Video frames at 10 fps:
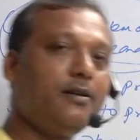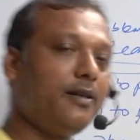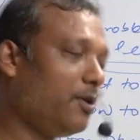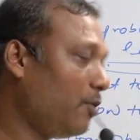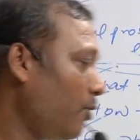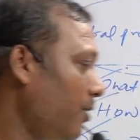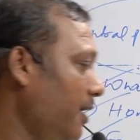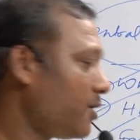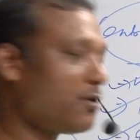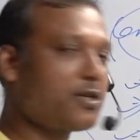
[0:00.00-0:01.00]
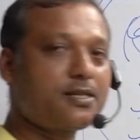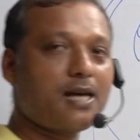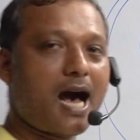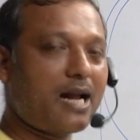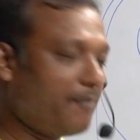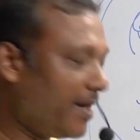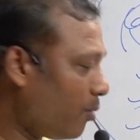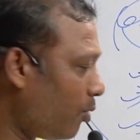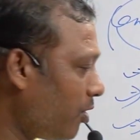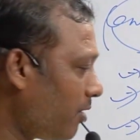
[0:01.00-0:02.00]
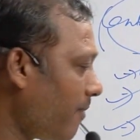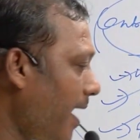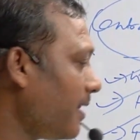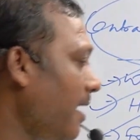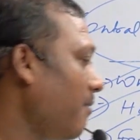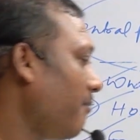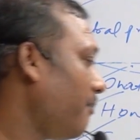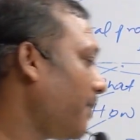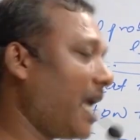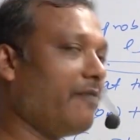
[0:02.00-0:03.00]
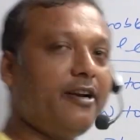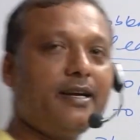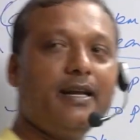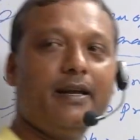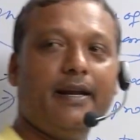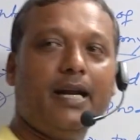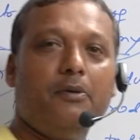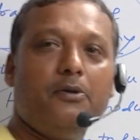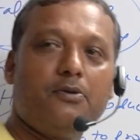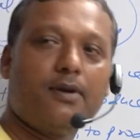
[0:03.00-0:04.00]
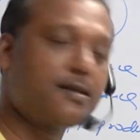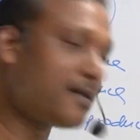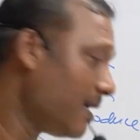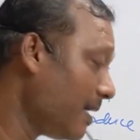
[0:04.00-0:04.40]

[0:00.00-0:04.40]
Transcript: the resources are being owned by the private individuals.